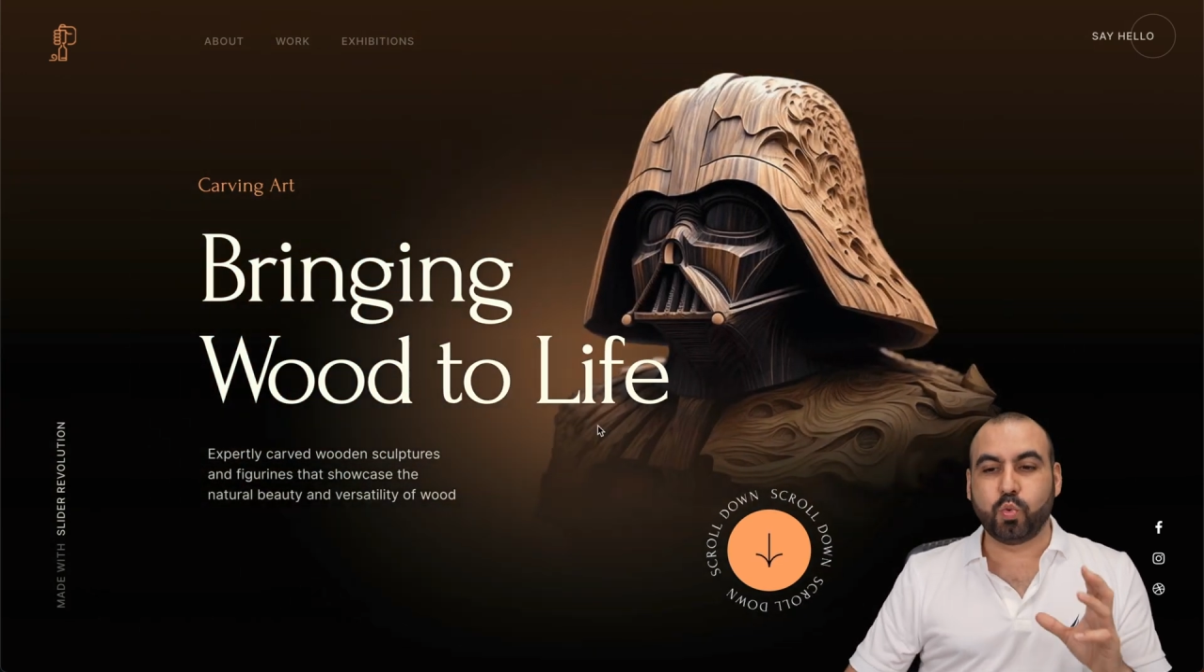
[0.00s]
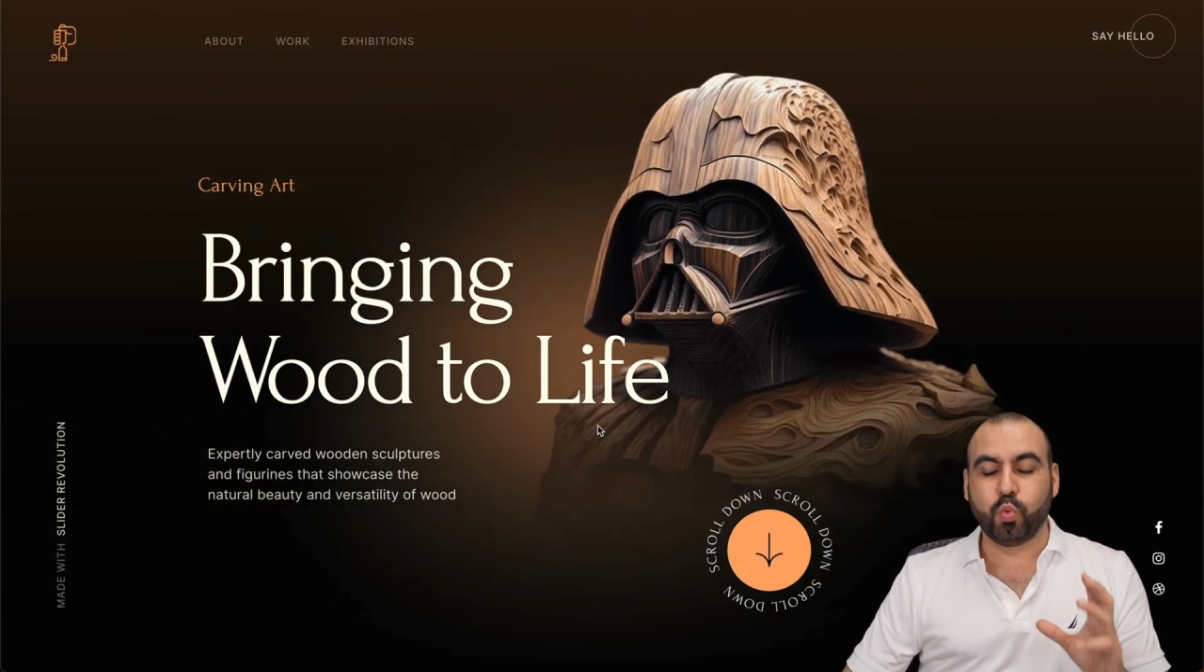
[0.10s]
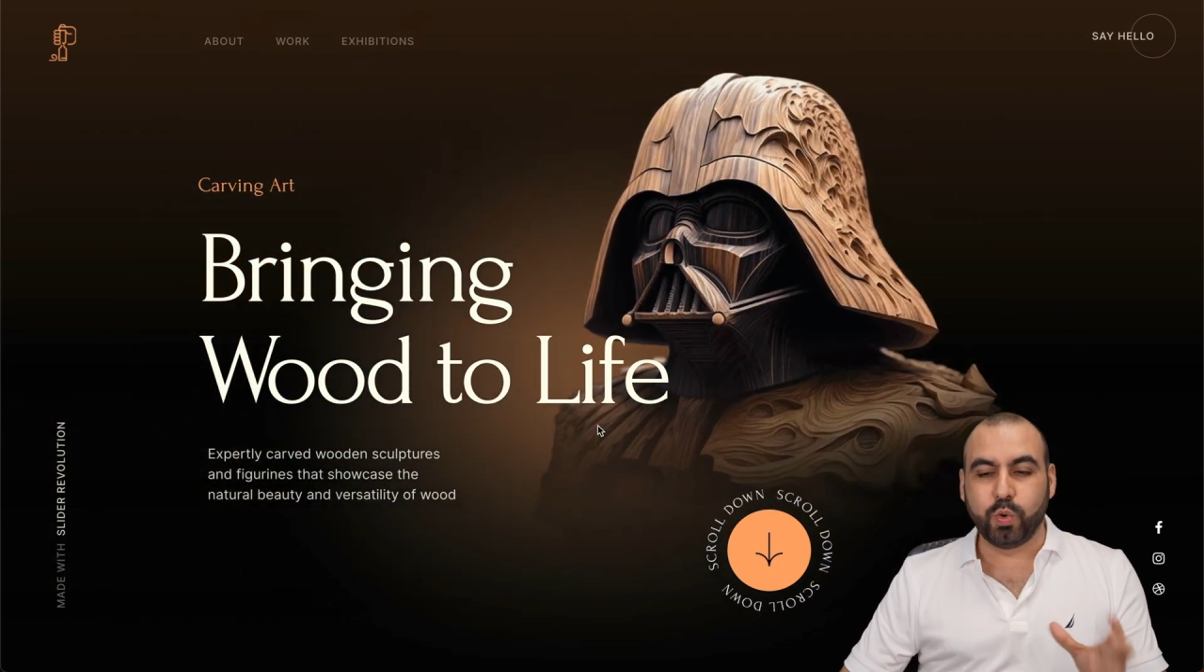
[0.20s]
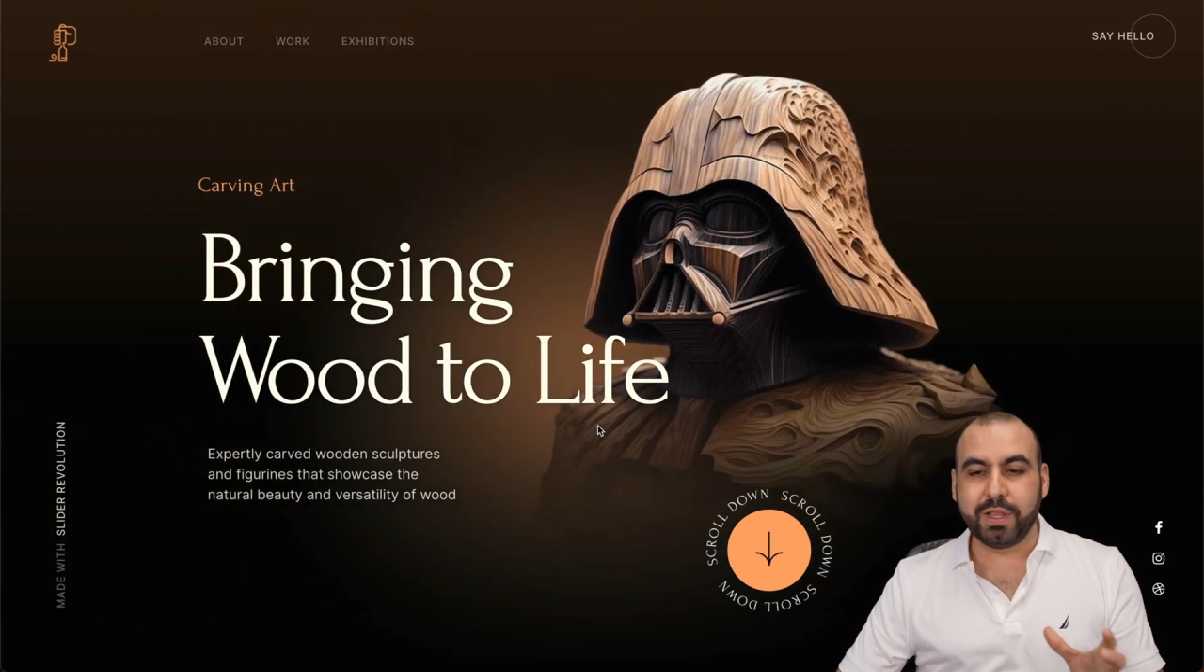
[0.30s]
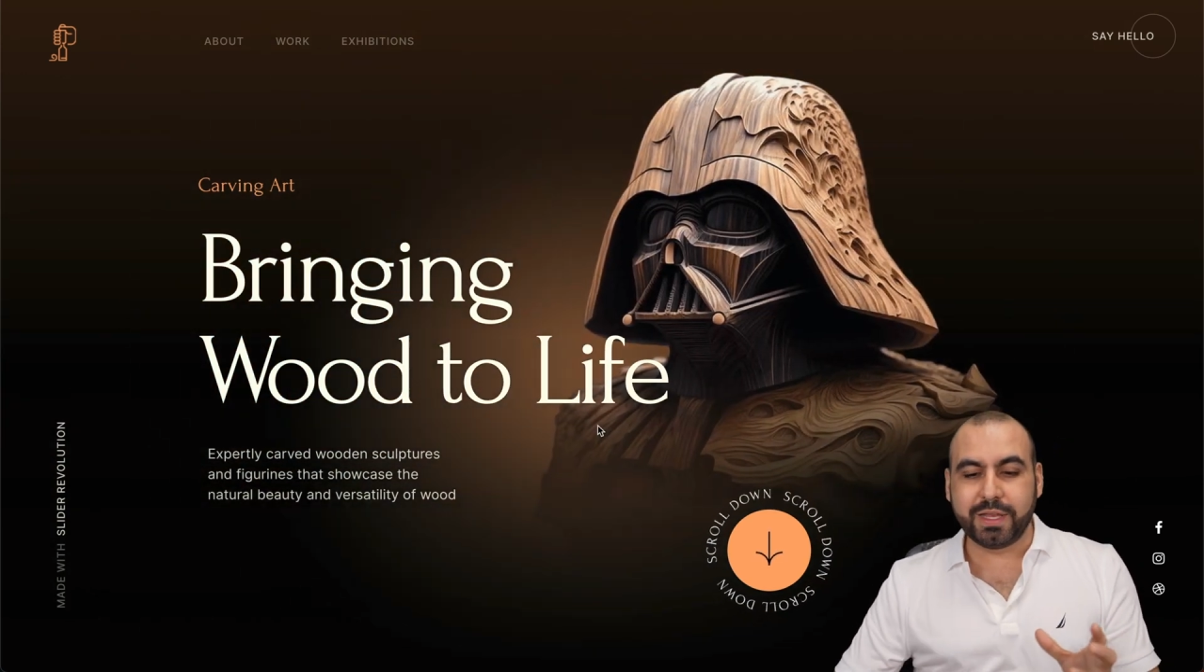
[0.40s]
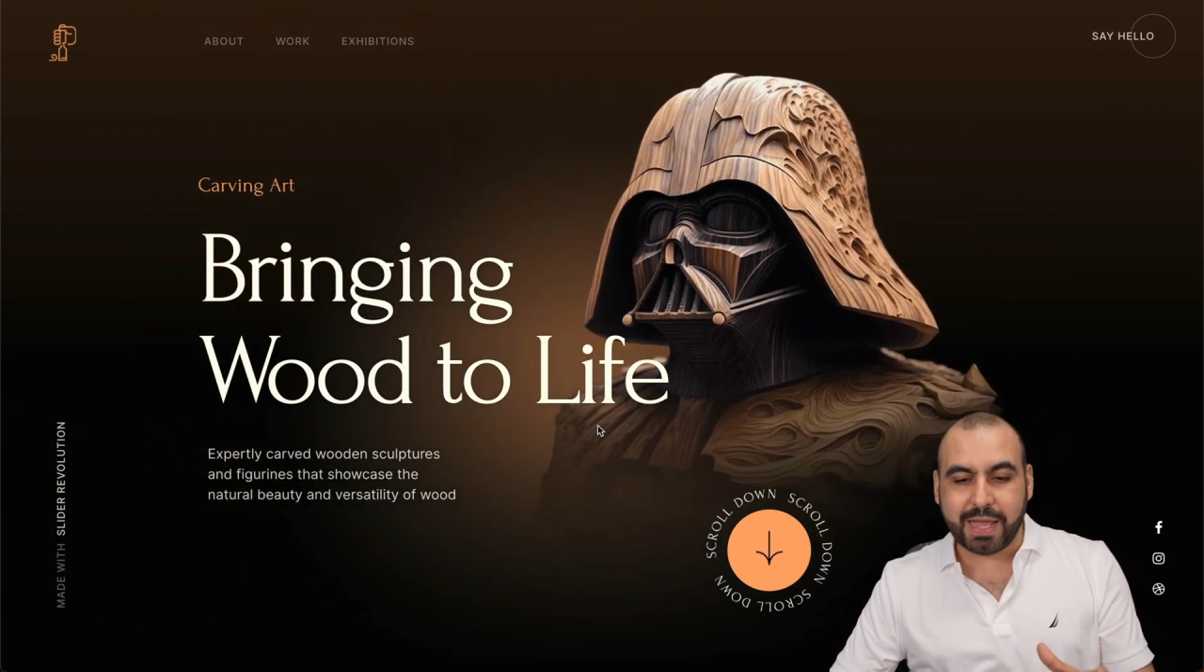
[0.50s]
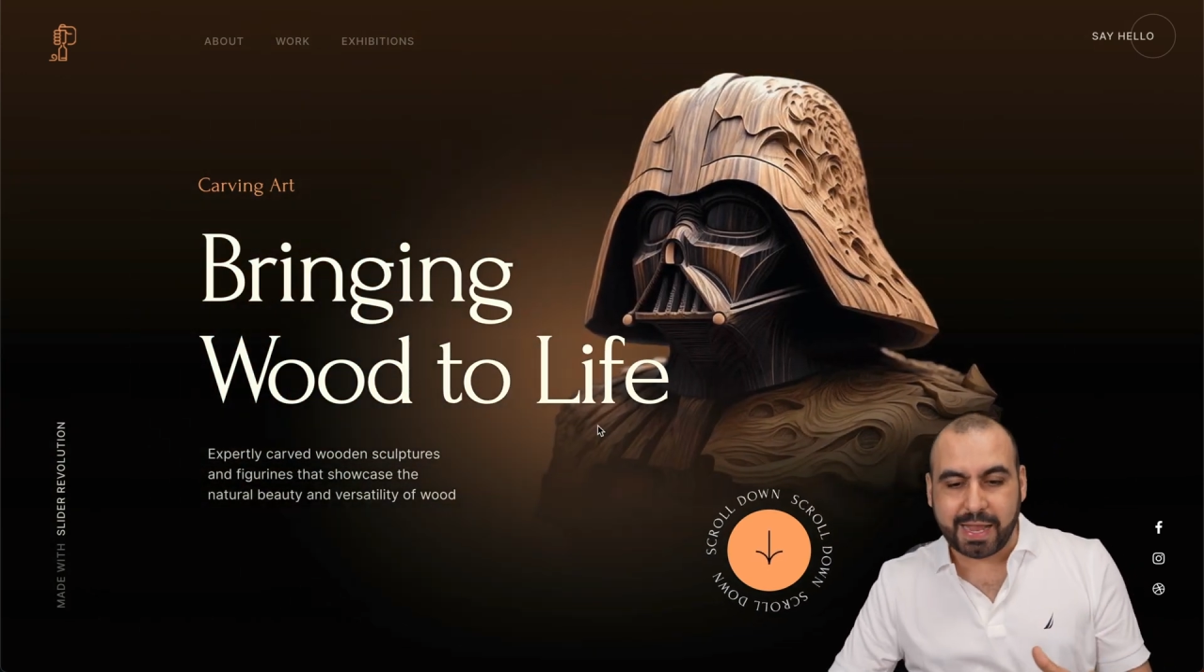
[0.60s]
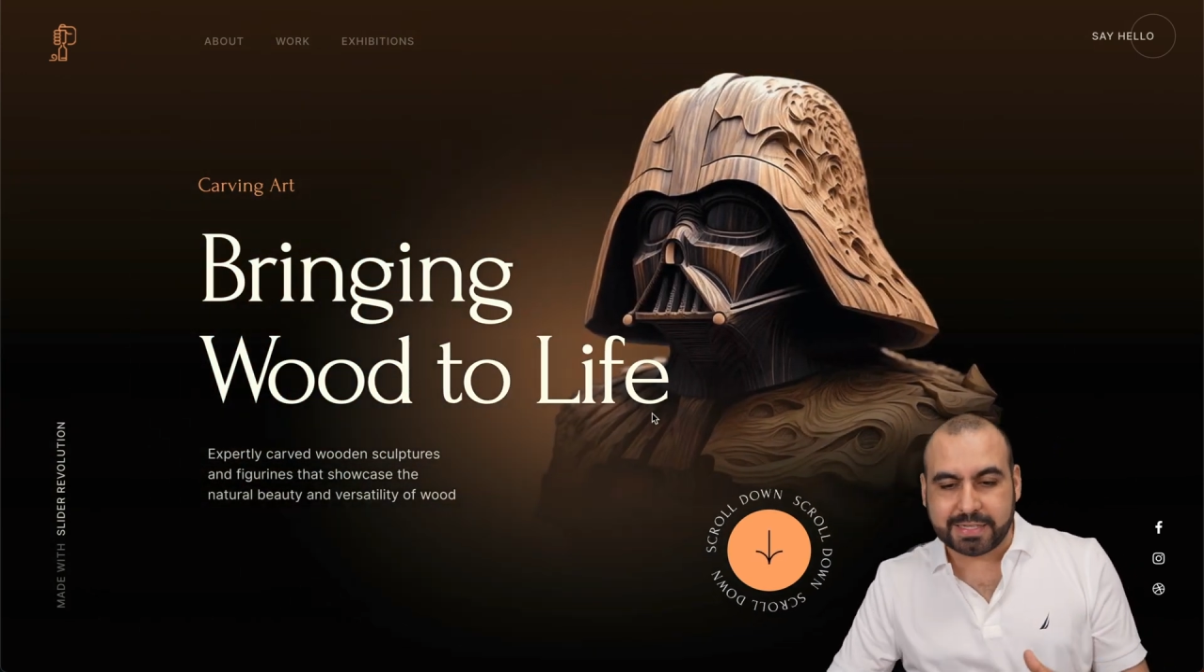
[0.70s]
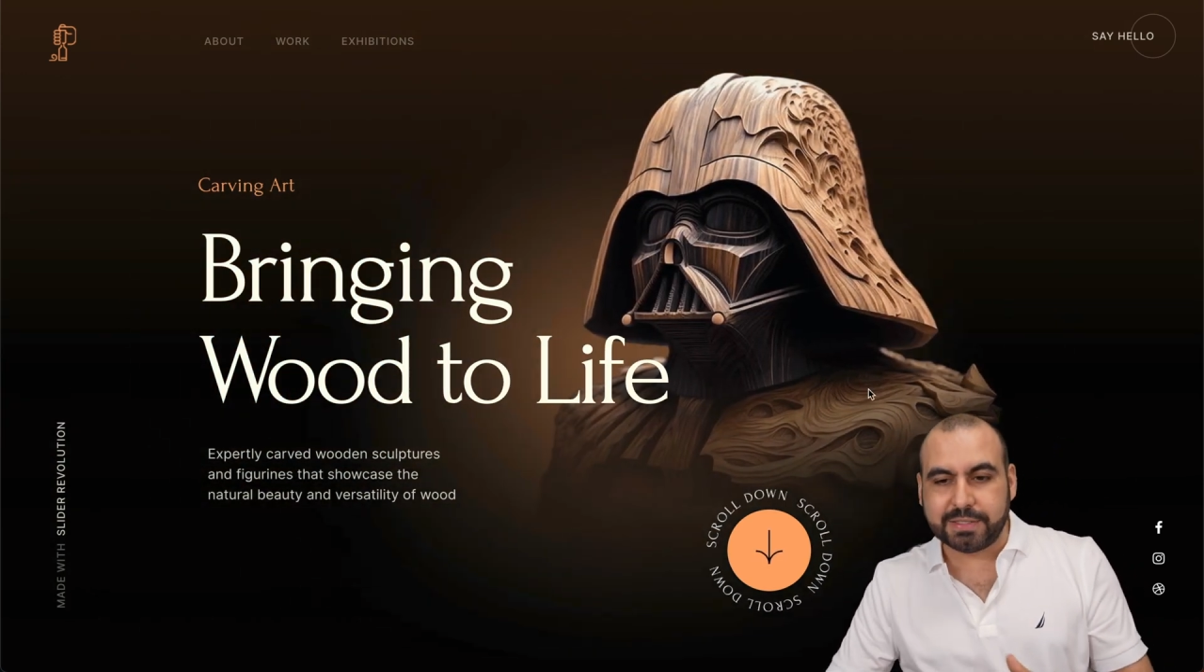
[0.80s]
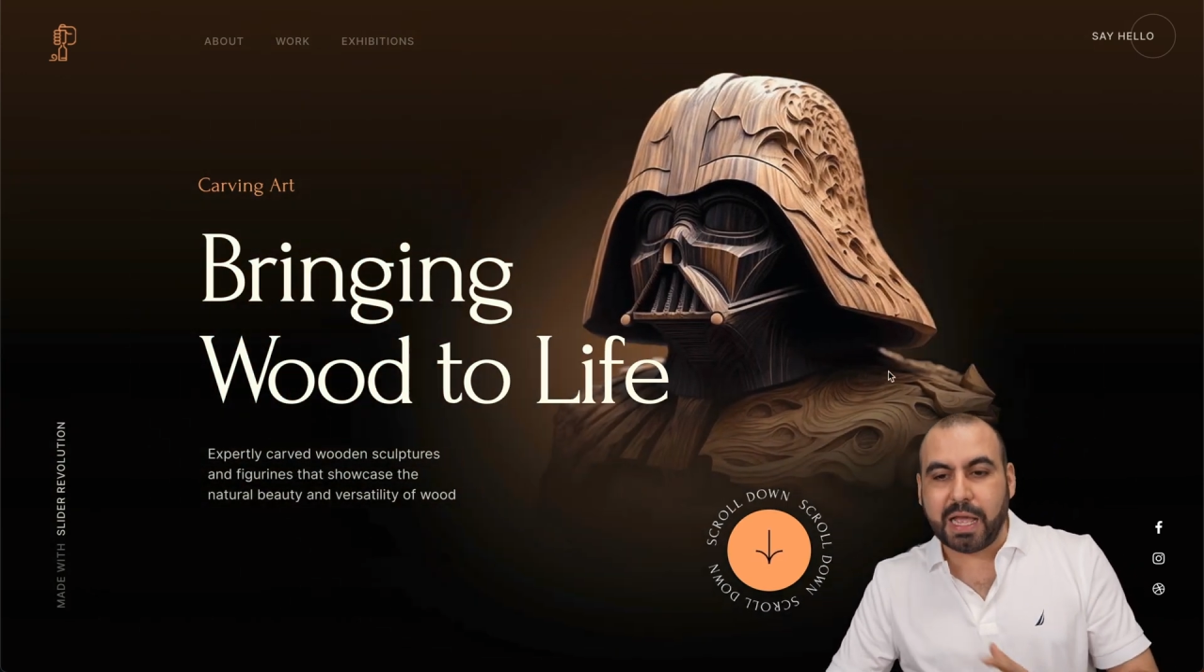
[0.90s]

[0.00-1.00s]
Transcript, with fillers: really nice.